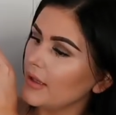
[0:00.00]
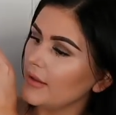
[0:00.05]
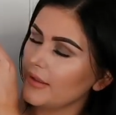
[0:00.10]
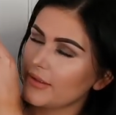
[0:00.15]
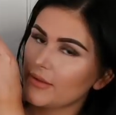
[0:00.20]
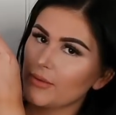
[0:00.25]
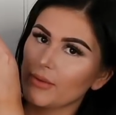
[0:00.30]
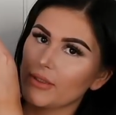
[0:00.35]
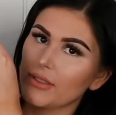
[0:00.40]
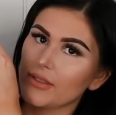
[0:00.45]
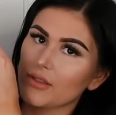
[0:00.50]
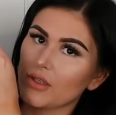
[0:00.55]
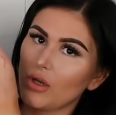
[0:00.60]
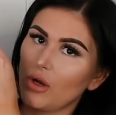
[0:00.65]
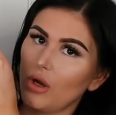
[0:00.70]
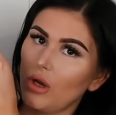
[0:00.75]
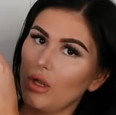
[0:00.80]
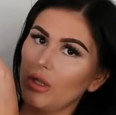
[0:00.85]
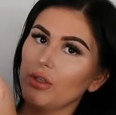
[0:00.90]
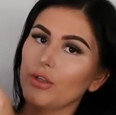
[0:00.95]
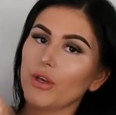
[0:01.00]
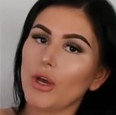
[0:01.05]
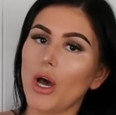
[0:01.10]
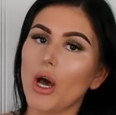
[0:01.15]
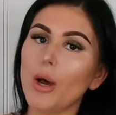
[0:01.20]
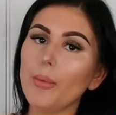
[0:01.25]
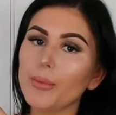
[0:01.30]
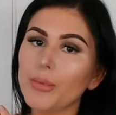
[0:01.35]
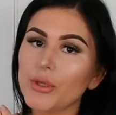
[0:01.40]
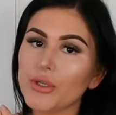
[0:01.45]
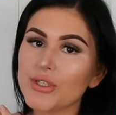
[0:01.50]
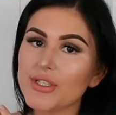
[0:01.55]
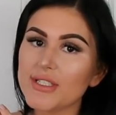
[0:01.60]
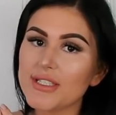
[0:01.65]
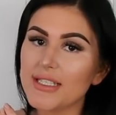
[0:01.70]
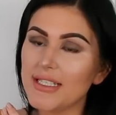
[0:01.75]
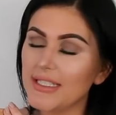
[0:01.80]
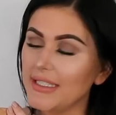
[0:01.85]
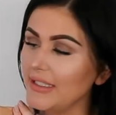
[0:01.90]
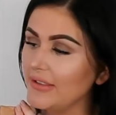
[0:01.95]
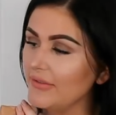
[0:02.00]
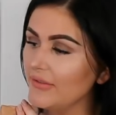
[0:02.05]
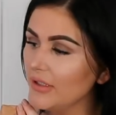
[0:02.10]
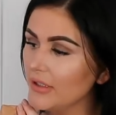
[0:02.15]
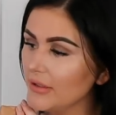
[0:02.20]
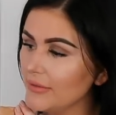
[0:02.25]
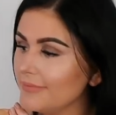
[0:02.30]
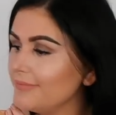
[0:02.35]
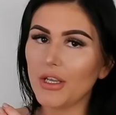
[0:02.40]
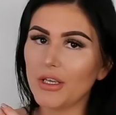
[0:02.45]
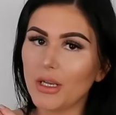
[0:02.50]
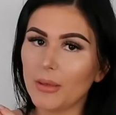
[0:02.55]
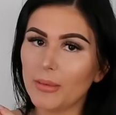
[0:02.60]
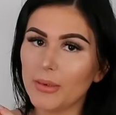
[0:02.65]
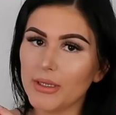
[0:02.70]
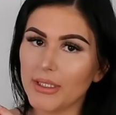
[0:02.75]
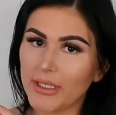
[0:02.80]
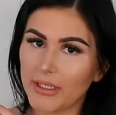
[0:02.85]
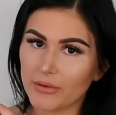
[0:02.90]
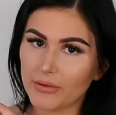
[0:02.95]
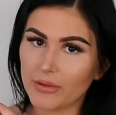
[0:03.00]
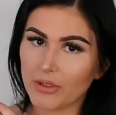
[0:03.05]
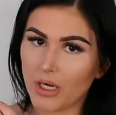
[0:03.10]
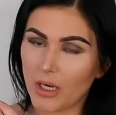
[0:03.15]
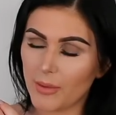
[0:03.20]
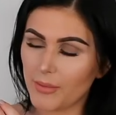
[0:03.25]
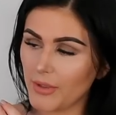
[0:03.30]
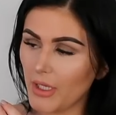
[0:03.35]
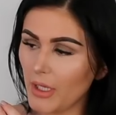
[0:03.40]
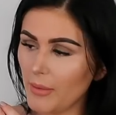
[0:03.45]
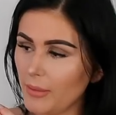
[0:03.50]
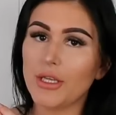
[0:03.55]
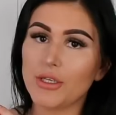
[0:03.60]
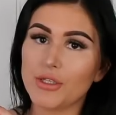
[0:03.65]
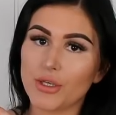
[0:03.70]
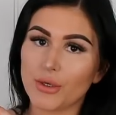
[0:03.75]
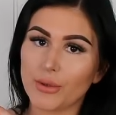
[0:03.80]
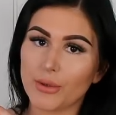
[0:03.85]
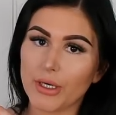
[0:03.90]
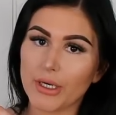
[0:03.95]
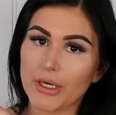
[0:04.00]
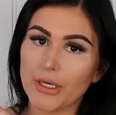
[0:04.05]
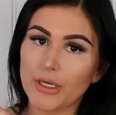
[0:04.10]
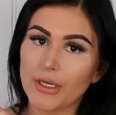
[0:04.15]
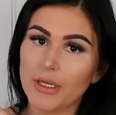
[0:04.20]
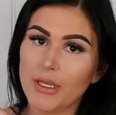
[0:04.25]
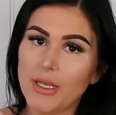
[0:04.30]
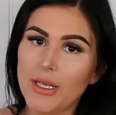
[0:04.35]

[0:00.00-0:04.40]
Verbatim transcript: And this one is called Up Your Sleeve Double Layered Crop Top and Choker.